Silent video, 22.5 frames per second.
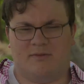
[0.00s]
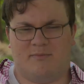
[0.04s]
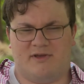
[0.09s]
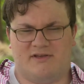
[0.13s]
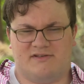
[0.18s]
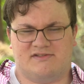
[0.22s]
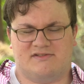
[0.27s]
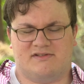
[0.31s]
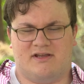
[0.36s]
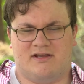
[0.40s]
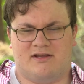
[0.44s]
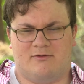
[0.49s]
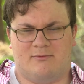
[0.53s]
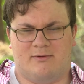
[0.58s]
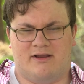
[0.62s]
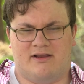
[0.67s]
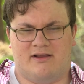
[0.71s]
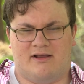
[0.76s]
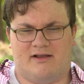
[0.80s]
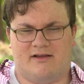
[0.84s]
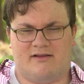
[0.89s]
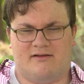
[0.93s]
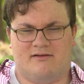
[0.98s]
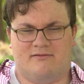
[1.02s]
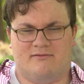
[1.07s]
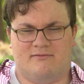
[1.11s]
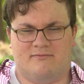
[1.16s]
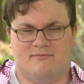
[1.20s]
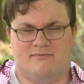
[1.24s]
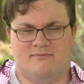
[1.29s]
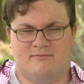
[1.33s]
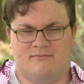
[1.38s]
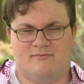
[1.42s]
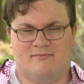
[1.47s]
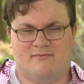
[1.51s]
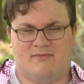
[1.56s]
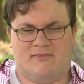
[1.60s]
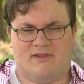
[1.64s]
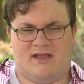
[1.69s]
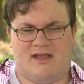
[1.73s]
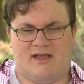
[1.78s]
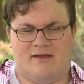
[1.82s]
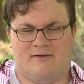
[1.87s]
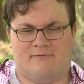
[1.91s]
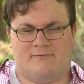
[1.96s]
the best takeaway I can
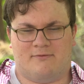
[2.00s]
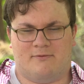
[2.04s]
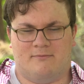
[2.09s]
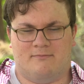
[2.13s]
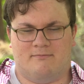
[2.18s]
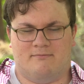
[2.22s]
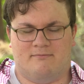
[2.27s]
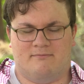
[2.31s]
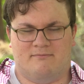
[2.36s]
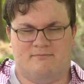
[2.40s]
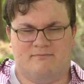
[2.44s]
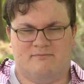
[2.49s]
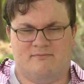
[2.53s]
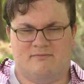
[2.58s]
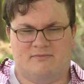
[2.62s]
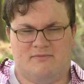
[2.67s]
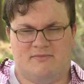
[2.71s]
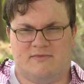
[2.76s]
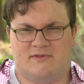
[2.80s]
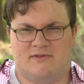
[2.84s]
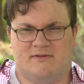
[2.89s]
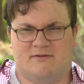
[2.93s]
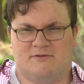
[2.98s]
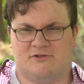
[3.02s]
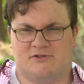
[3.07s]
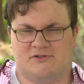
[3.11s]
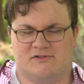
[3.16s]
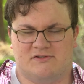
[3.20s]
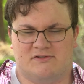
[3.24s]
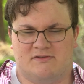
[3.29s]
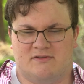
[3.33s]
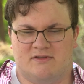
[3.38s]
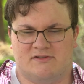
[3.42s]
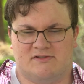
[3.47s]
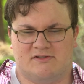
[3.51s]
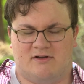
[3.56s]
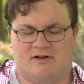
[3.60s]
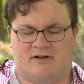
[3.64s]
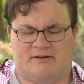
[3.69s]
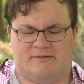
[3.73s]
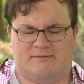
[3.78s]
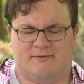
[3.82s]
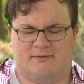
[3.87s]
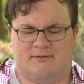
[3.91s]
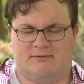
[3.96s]
have from just this
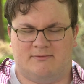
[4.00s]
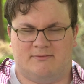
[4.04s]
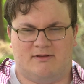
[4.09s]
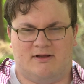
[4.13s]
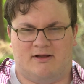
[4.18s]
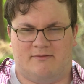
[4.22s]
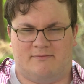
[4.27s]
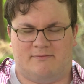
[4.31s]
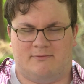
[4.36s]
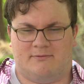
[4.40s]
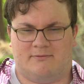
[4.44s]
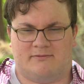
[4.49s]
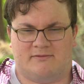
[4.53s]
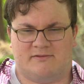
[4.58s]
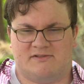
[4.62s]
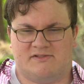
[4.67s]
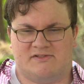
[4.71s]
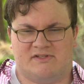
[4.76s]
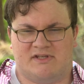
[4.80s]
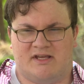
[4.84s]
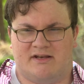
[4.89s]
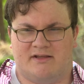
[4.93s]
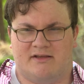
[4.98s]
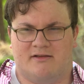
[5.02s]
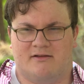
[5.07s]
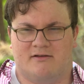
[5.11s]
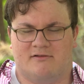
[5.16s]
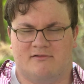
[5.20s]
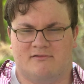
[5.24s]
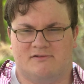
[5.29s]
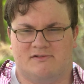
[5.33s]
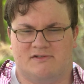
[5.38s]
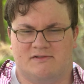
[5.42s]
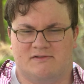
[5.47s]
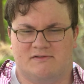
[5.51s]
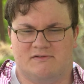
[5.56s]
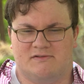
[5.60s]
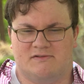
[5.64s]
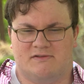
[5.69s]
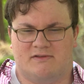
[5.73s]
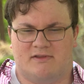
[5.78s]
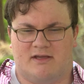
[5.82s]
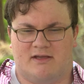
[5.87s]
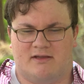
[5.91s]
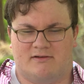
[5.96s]
awful, awful set of years
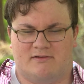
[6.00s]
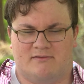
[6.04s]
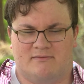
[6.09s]
is that,